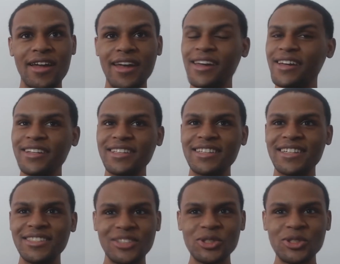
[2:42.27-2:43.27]
And
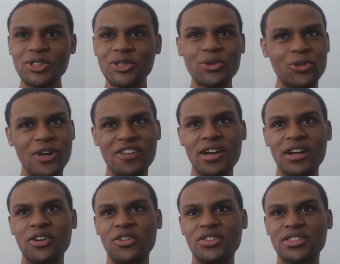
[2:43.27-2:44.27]
it just looks cool. I
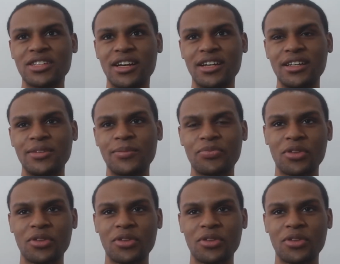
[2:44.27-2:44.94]
like her design.